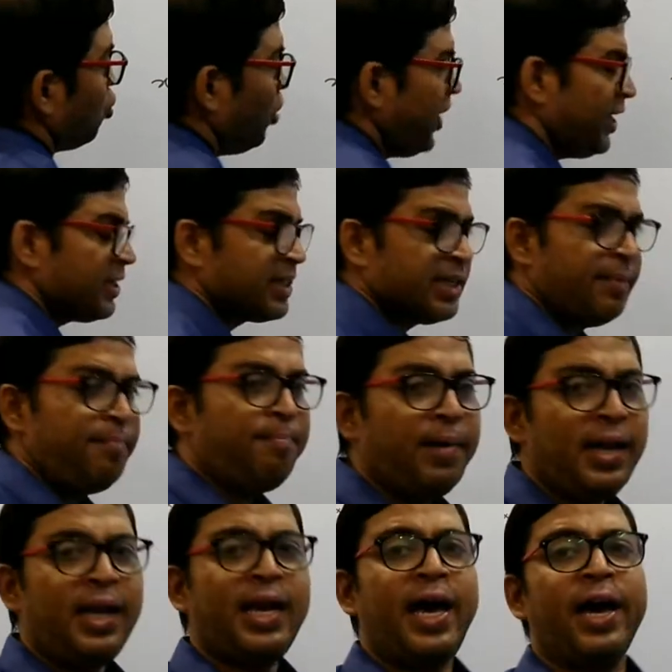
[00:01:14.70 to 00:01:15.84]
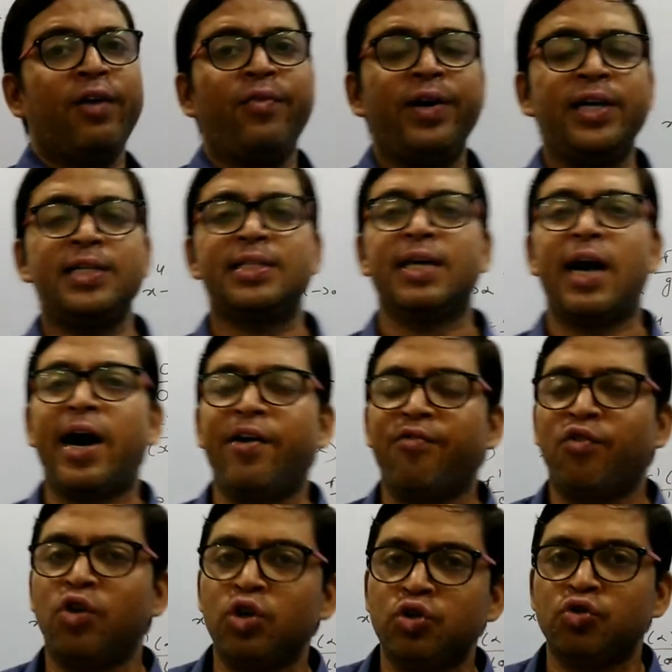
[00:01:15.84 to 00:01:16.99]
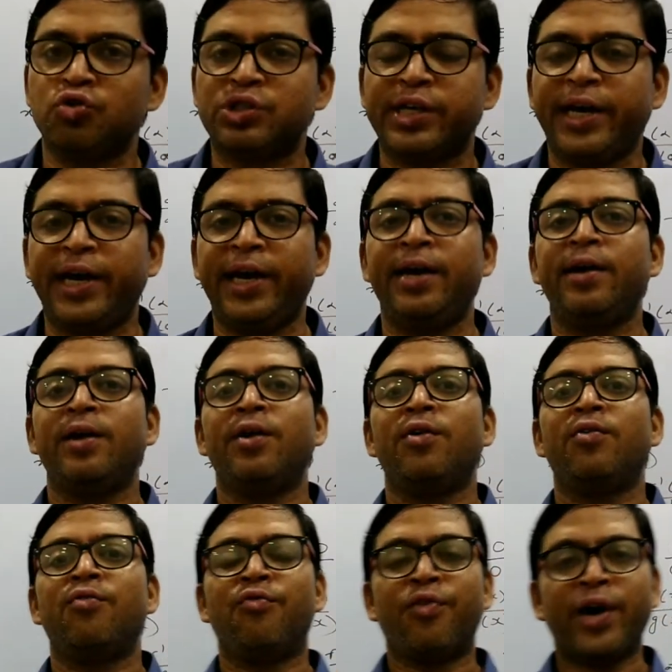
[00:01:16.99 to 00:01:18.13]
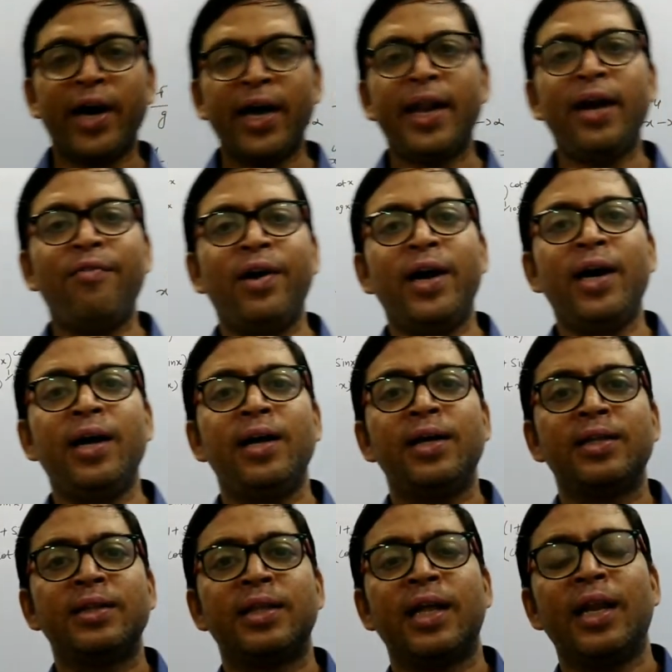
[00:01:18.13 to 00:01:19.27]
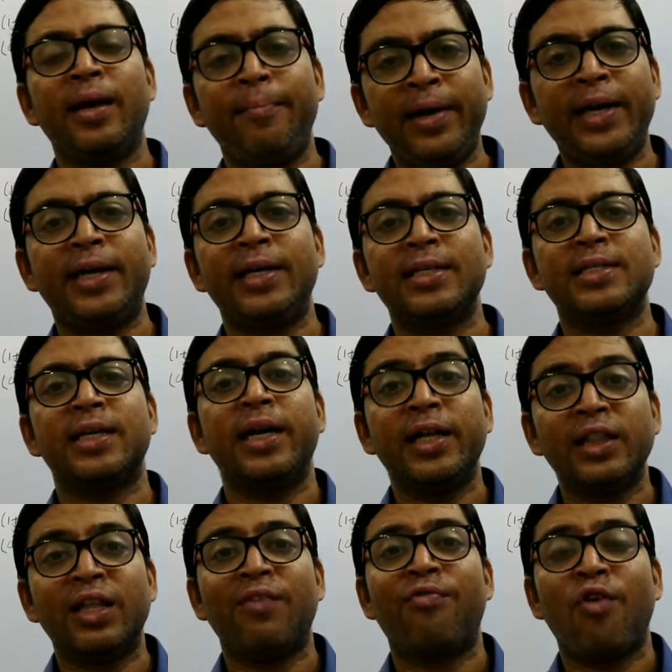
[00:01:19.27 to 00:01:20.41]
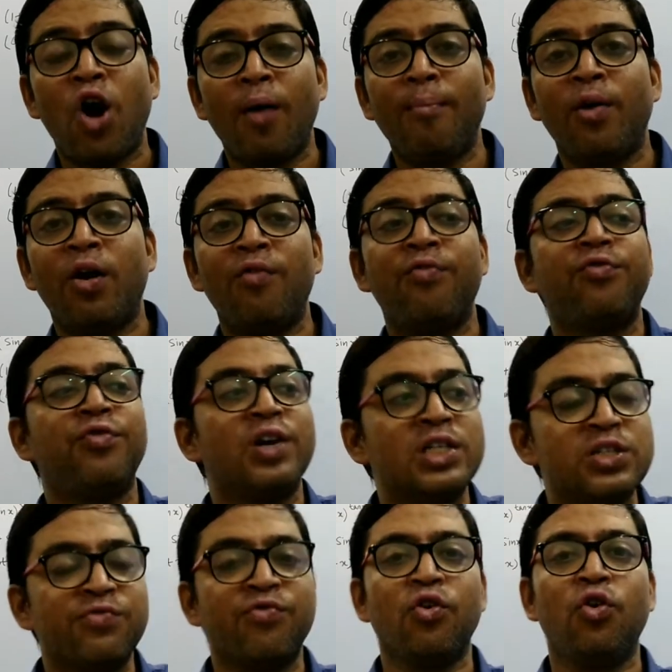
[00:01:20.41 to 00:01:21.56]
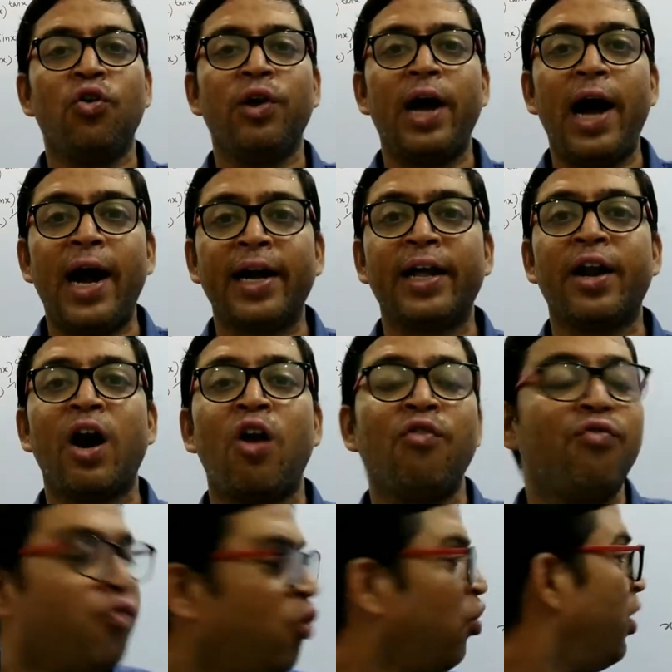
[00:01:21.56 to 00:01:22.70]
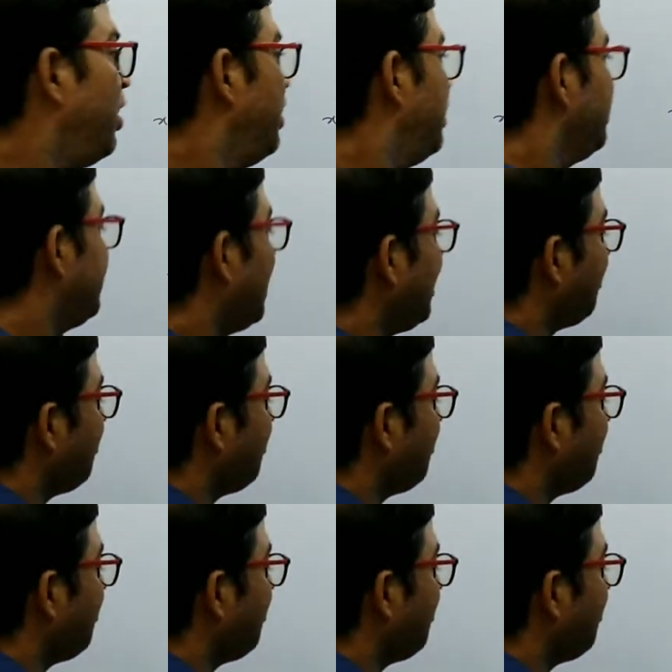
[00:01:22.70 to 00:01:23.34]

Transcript: So in simple language, I want to say wherever the limit is in the form of first floor and ground floor,